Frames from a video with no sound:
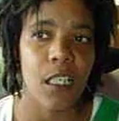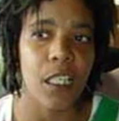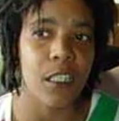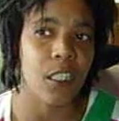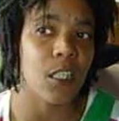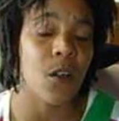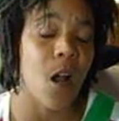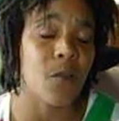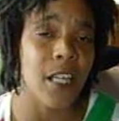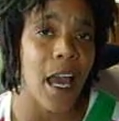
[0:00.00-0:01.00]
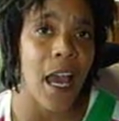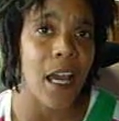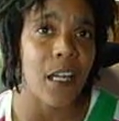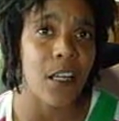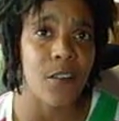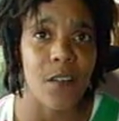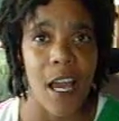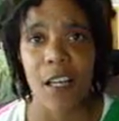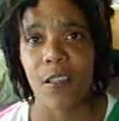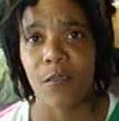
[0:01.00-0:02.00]
either you're going to die or you're
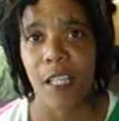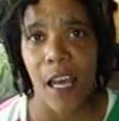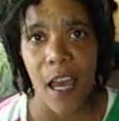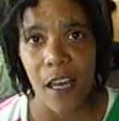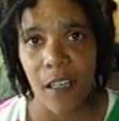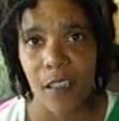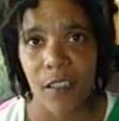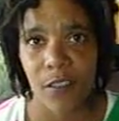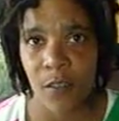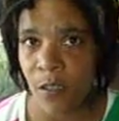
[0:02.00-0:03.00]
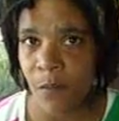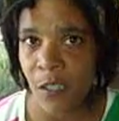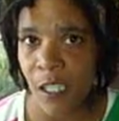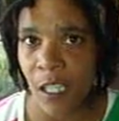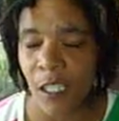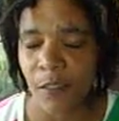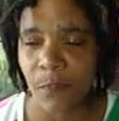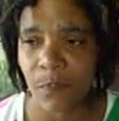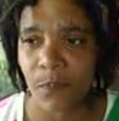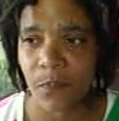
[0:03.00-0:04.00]
not going to die. You know what I'm saying?
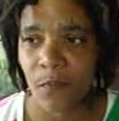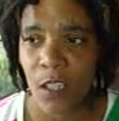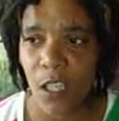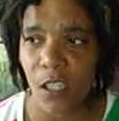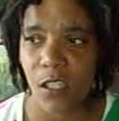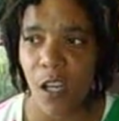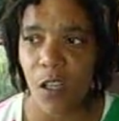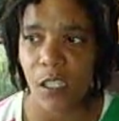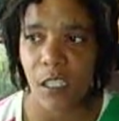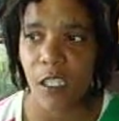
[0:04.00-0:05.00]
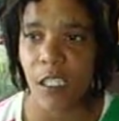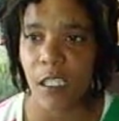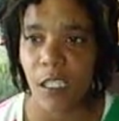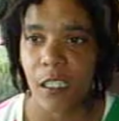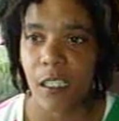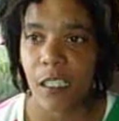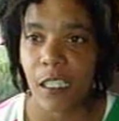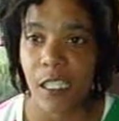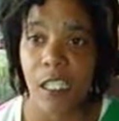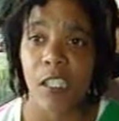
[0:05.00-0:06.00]
Your soul is going to
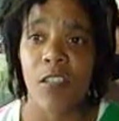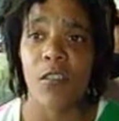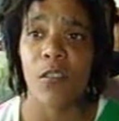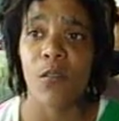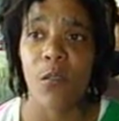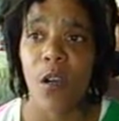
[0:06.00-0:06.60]
continue